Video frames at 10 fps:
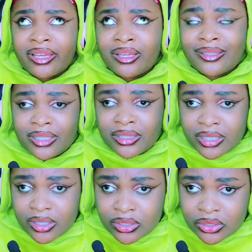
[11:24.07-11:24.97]
Yeah,
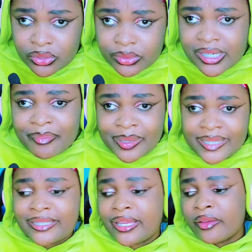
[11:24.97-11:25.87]
the UDA
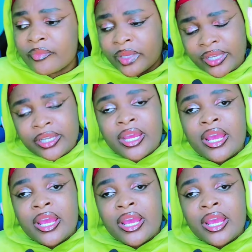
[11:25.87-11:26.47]
party came in